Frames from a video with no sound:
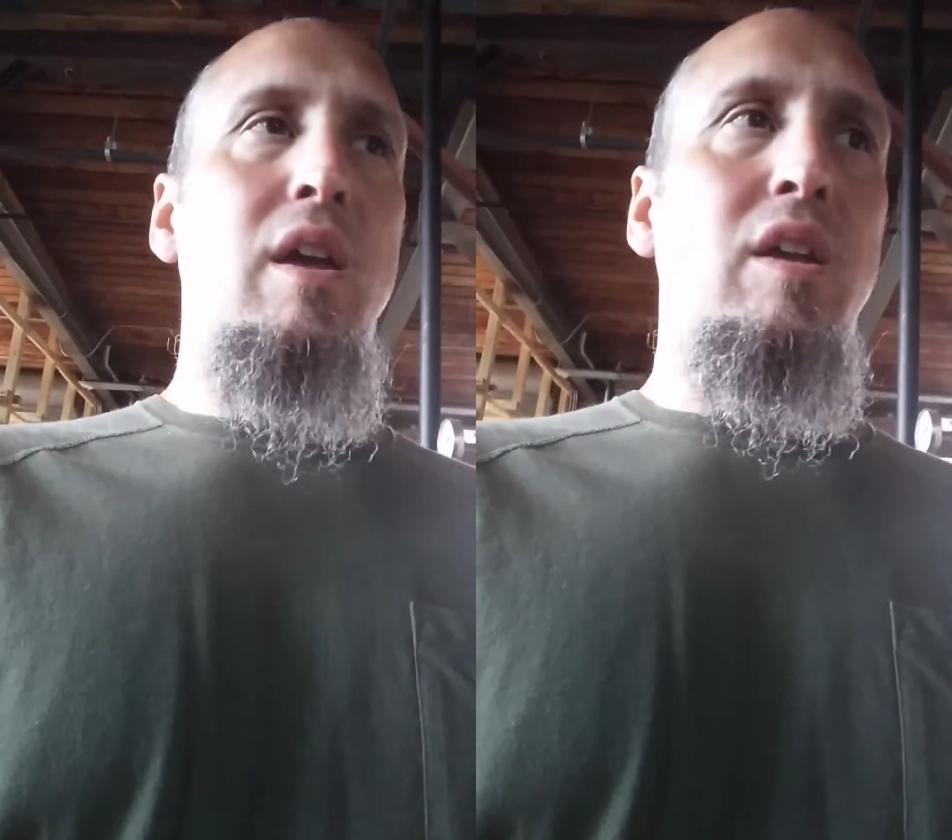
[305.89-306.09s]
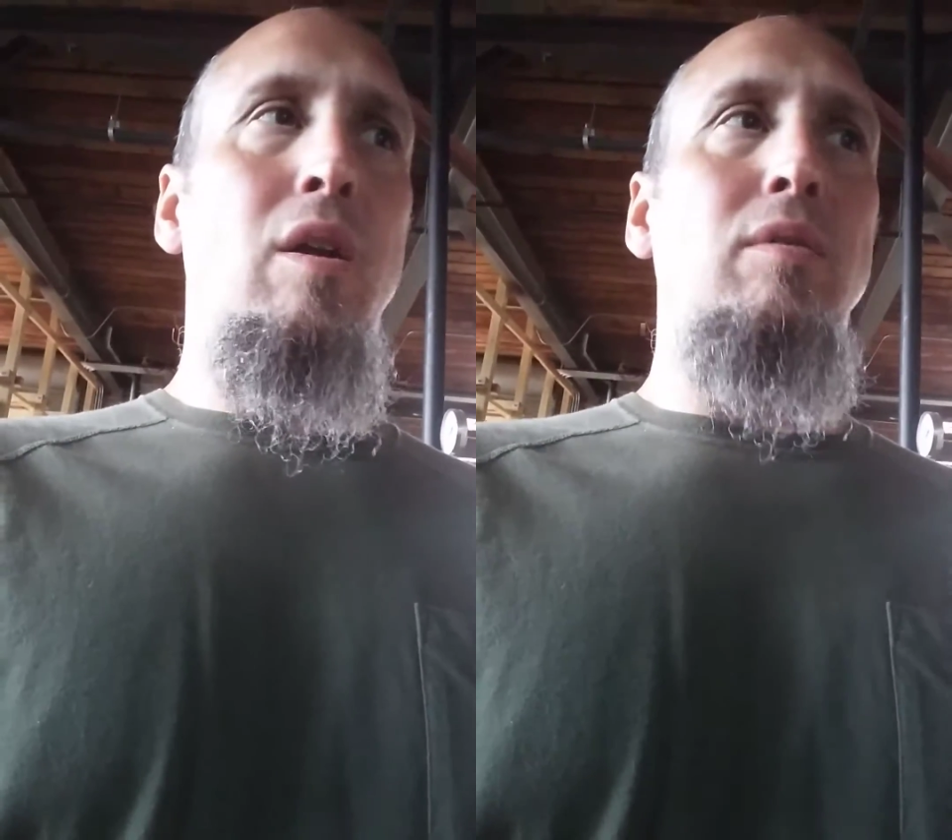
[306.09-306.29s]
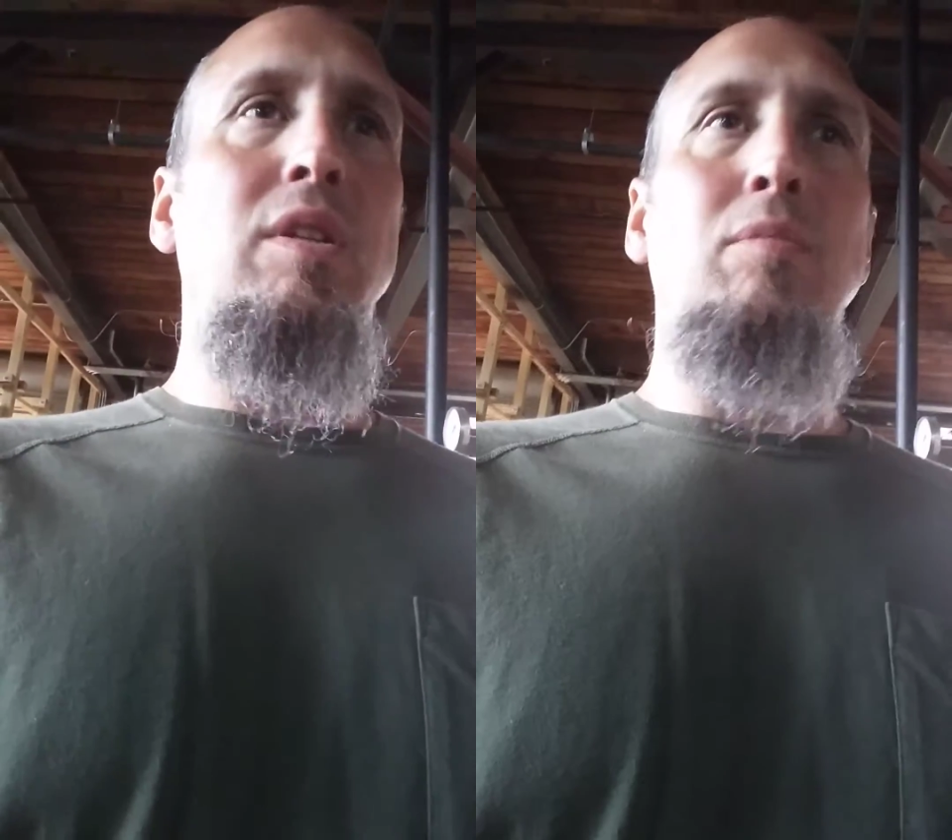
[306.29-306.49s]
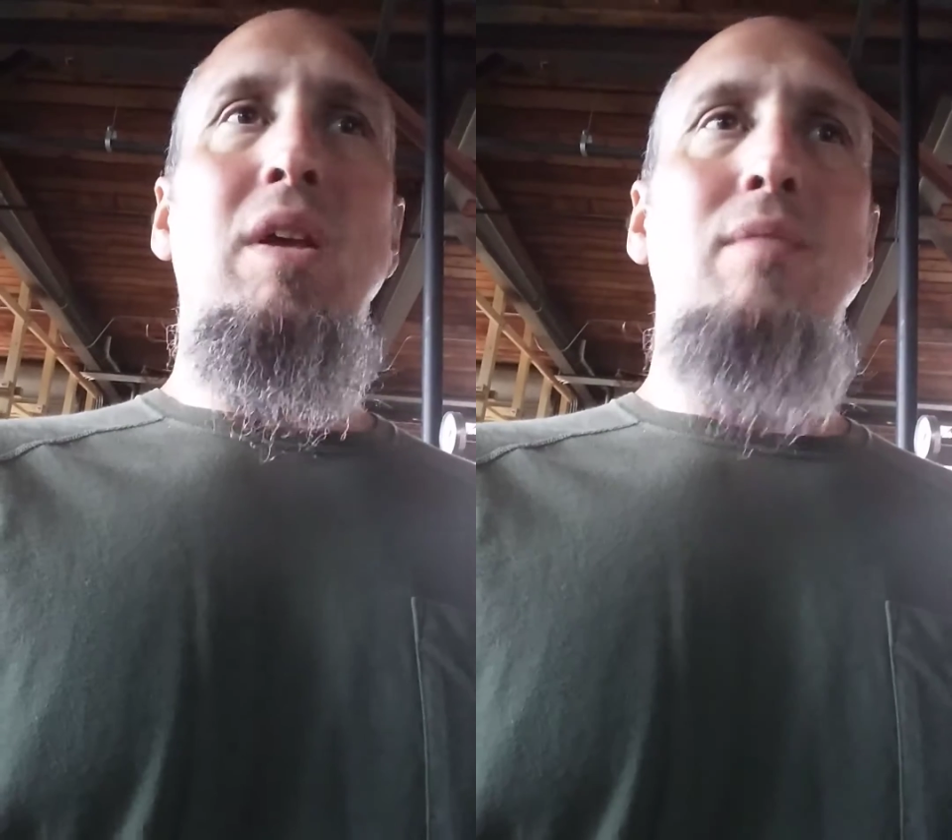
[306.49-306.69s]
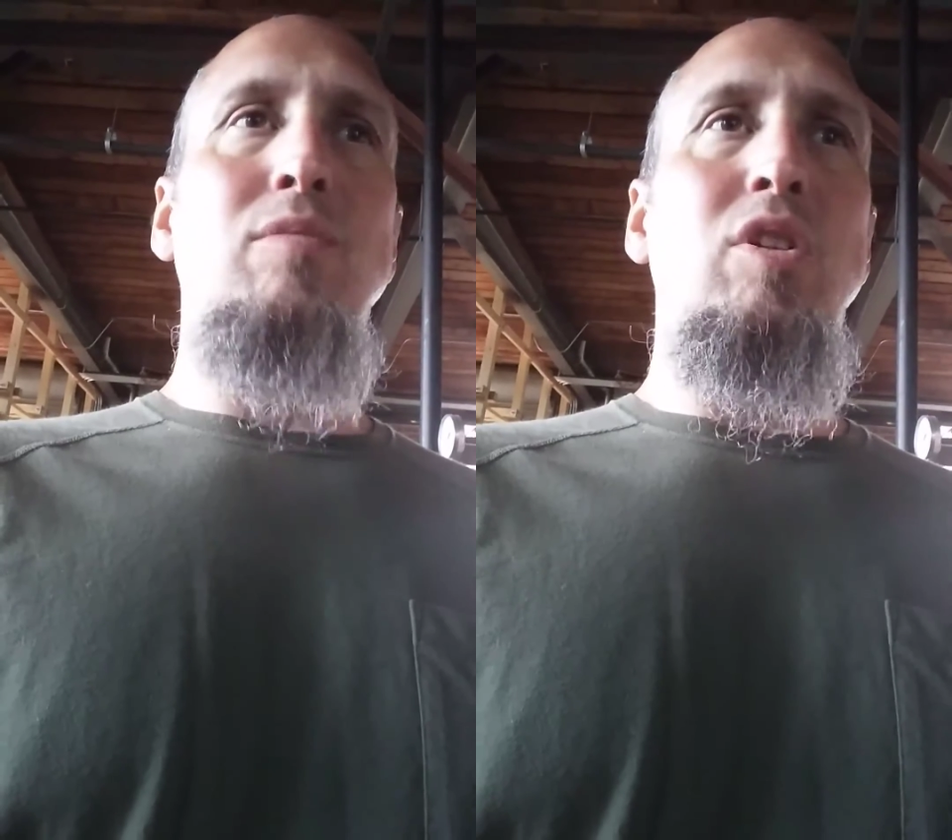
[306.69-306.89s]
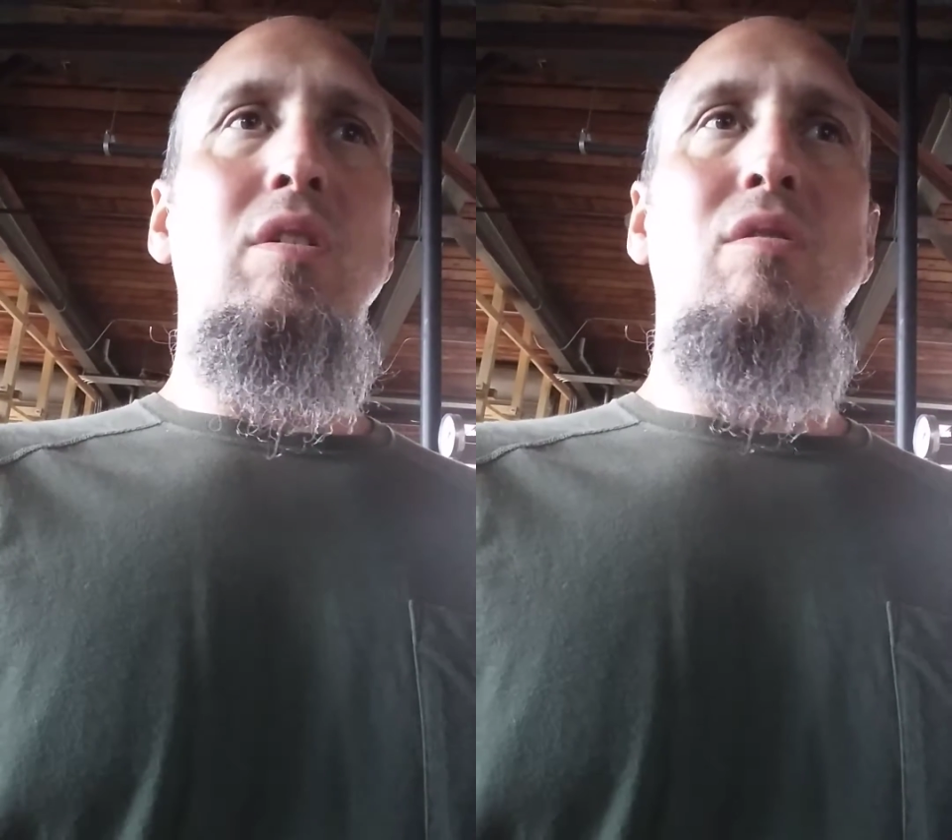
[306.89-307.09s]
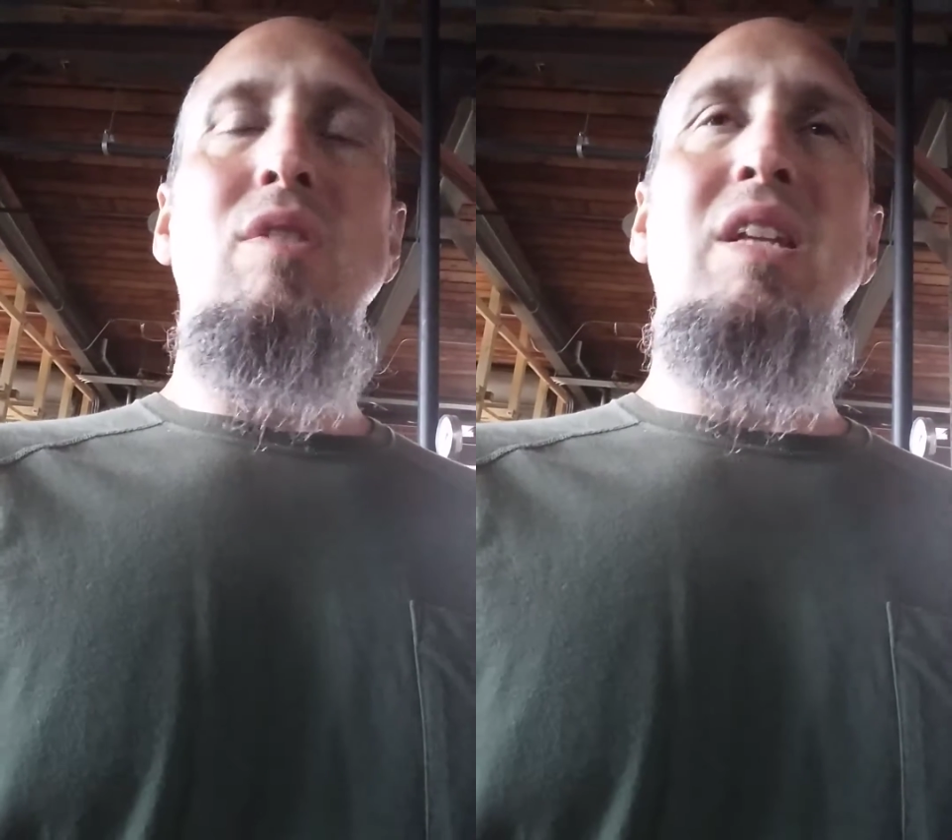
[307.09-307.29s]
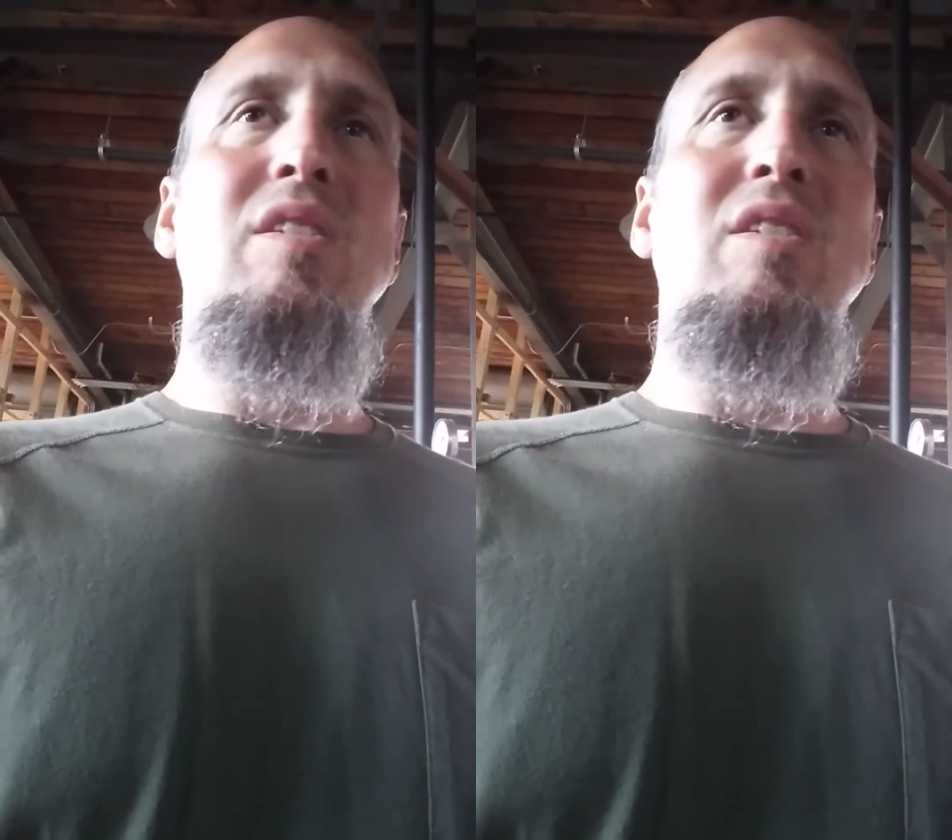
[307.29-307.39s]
You know, sometimes you don't need